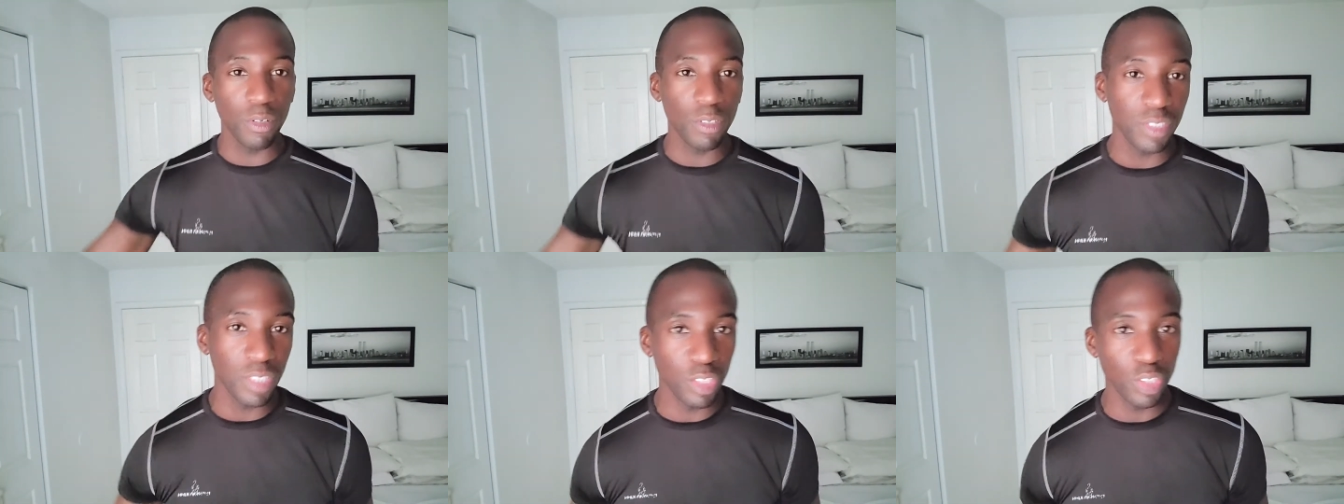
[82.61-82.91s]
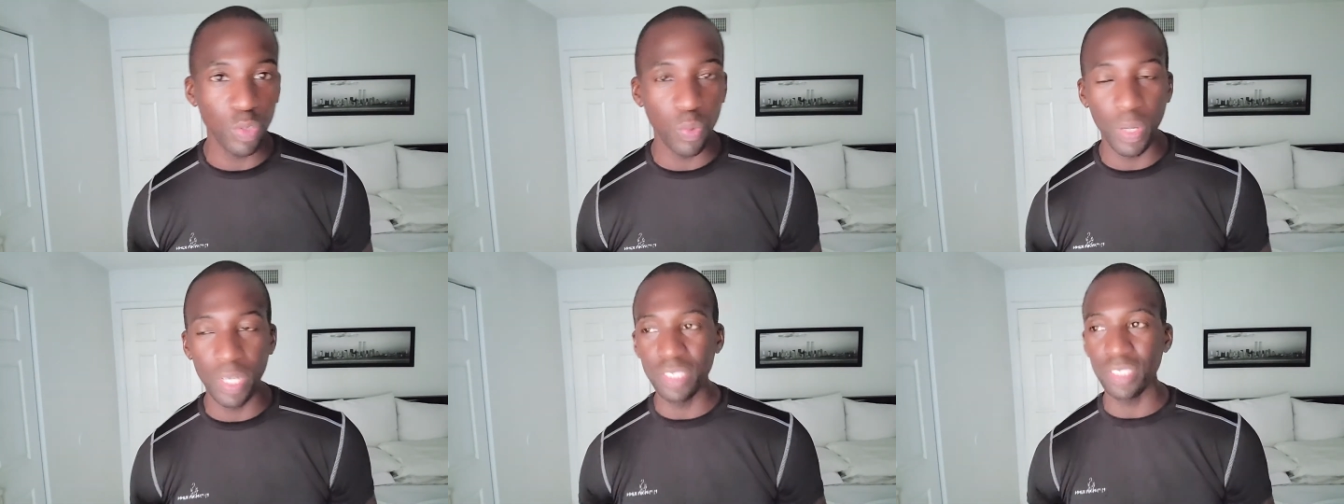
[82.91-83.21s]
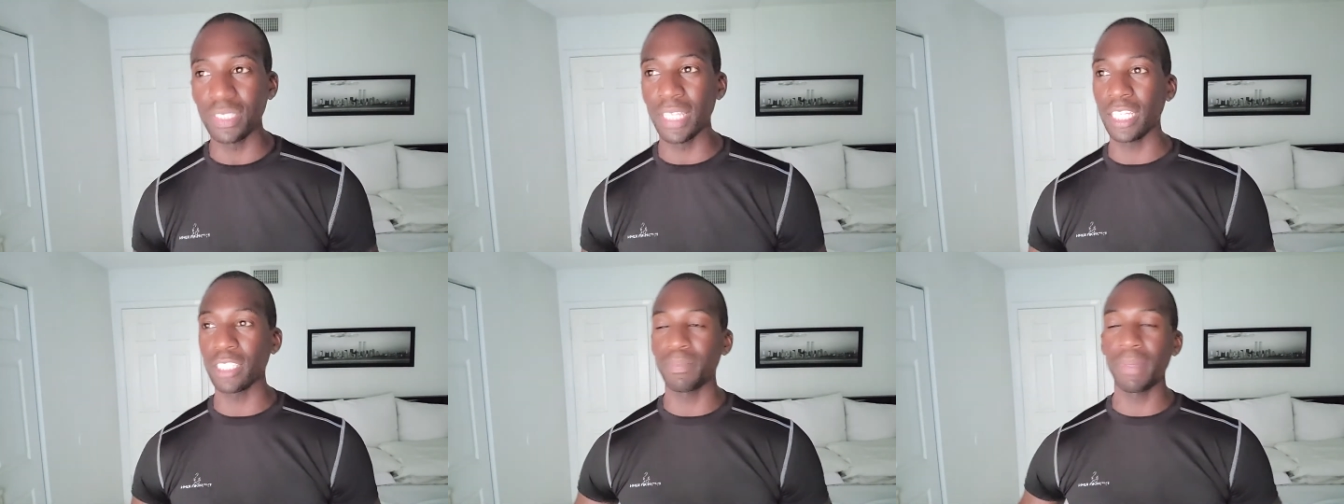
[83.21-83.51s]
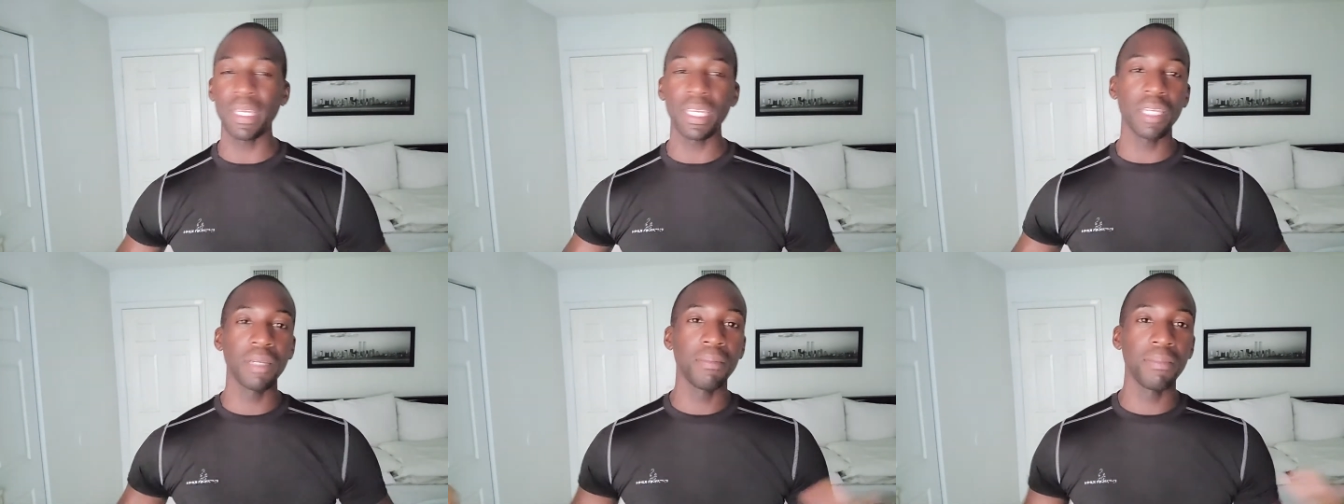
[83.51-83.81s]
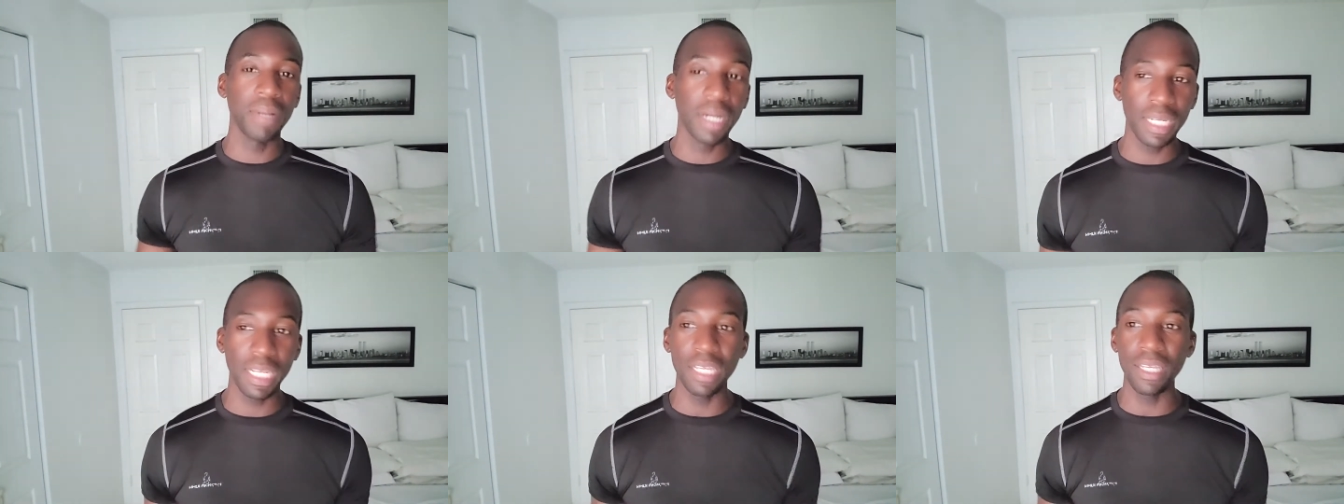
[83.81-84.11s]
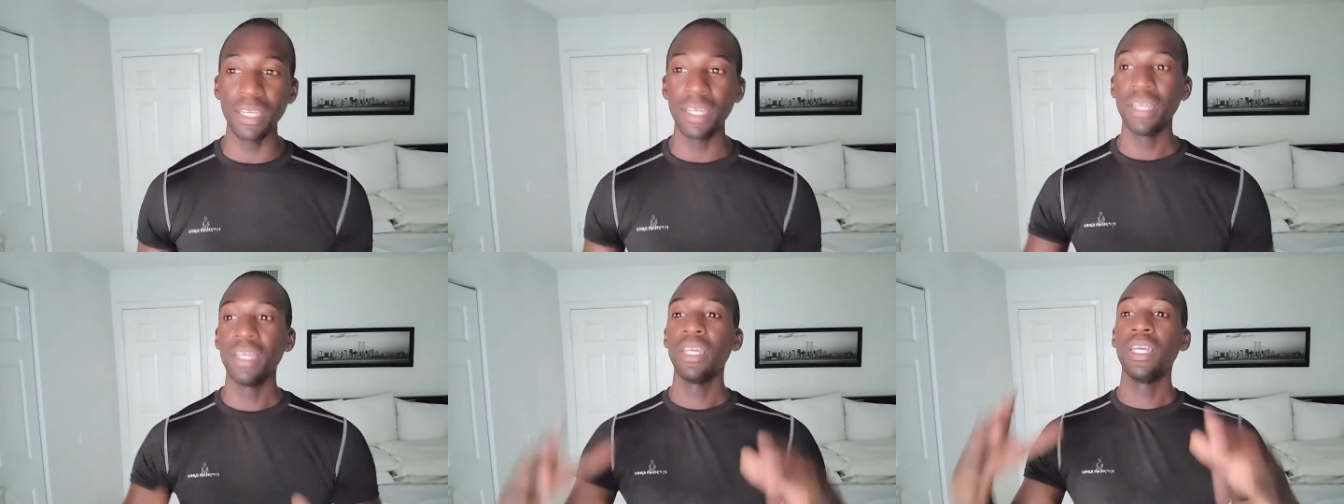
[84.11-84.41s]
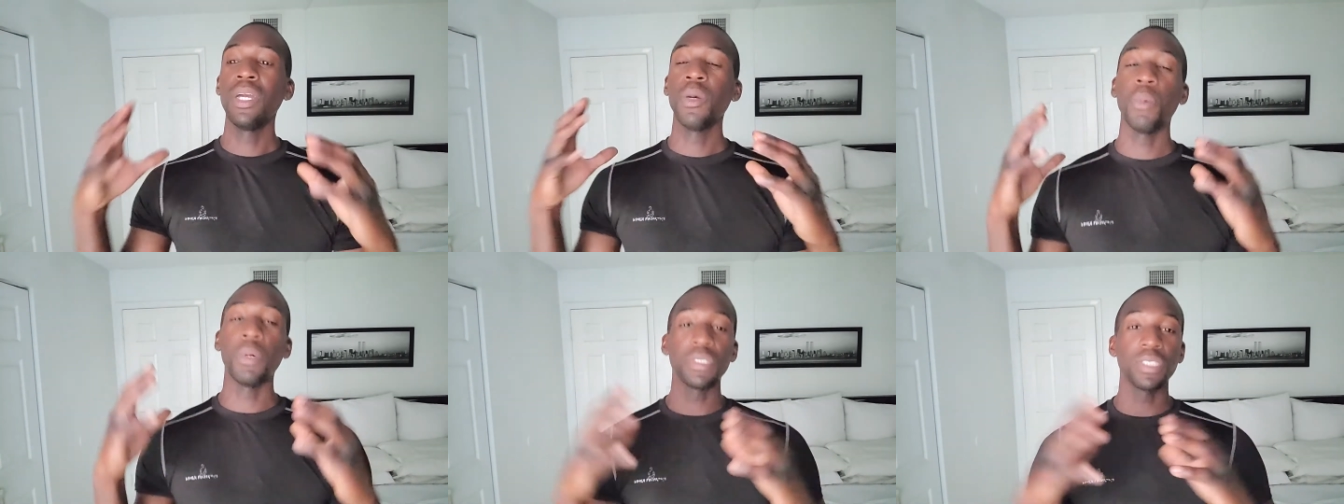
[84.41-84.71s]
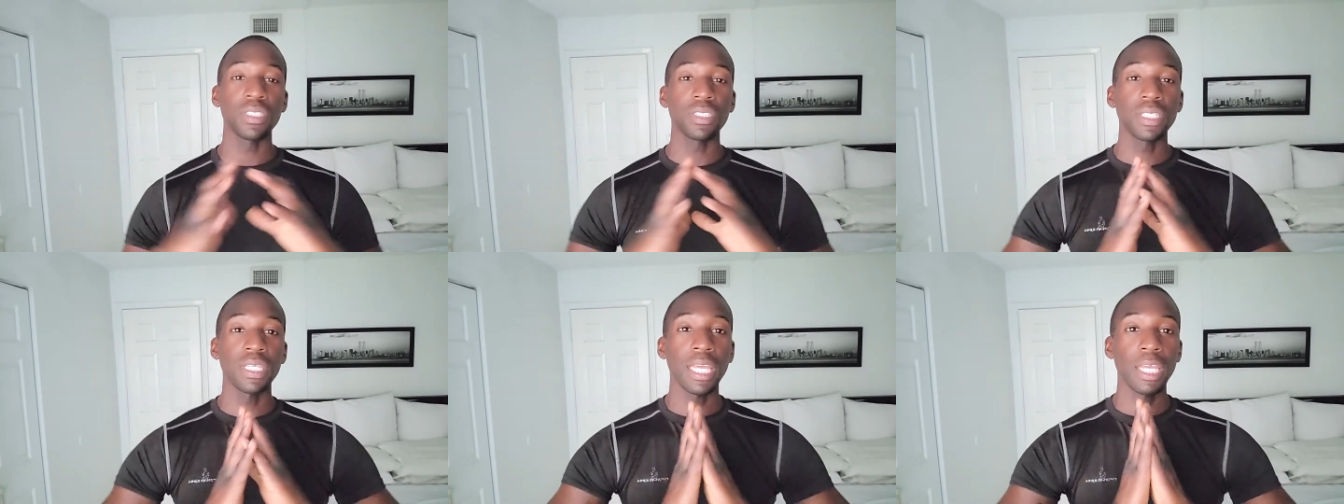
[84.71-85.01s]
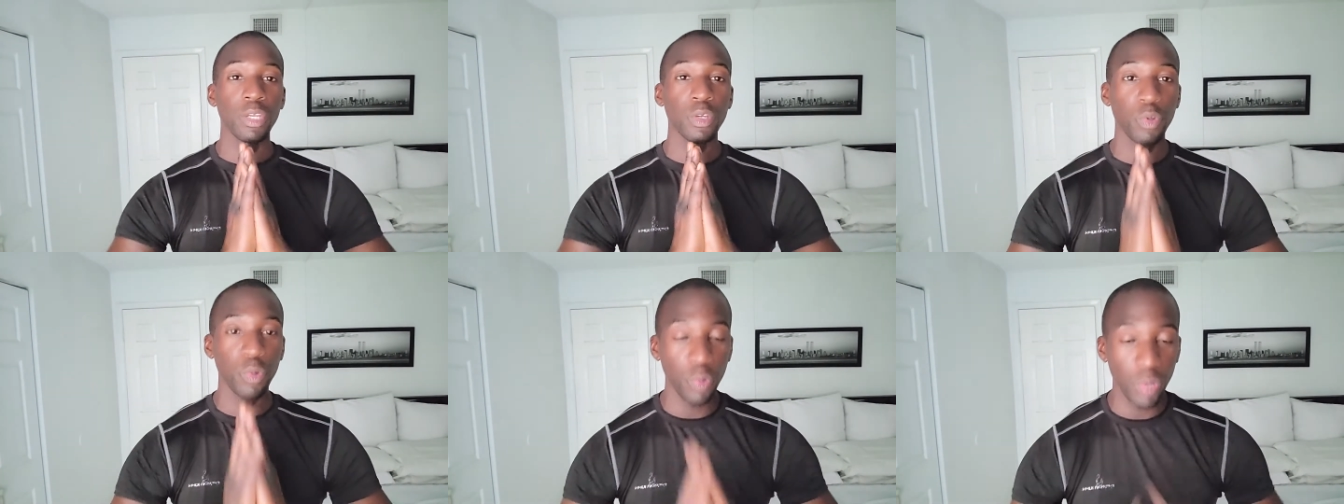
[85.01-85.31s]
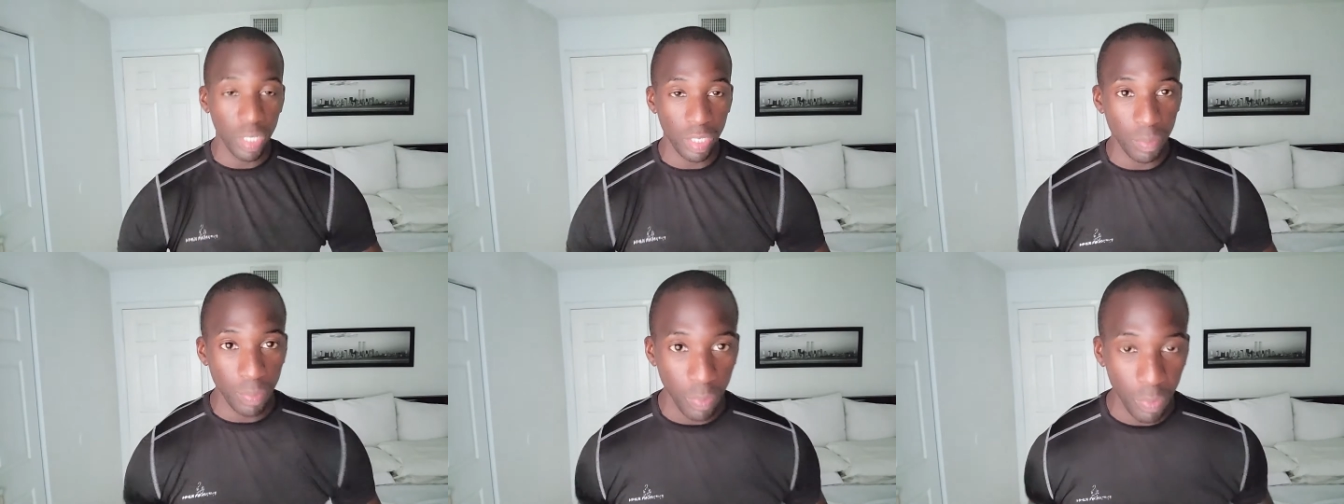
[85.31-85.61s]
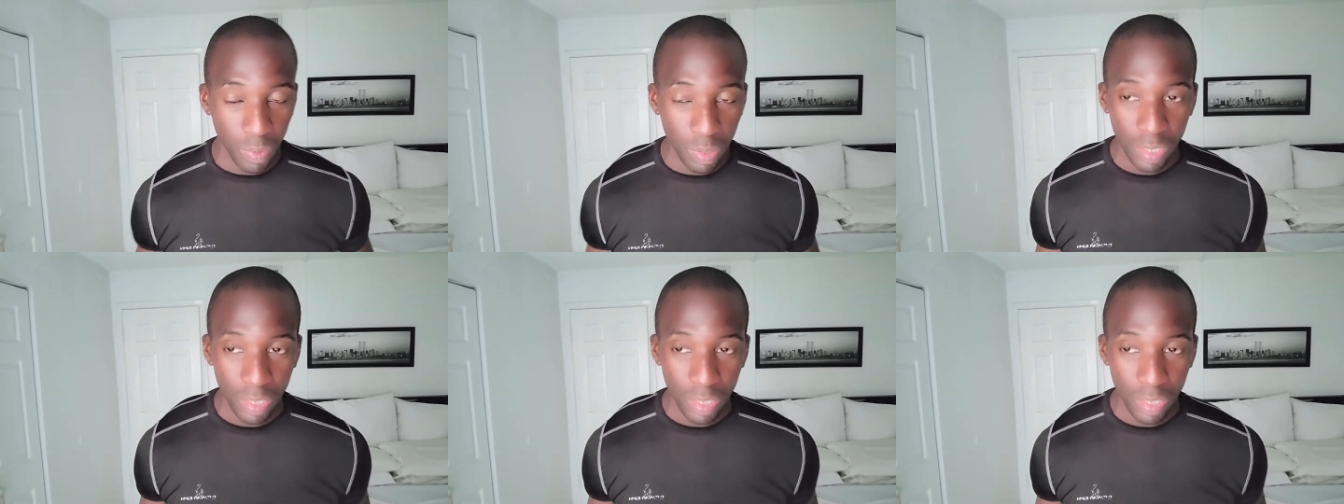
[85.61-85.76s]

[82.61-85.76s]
situation that's making him money, which is incredible.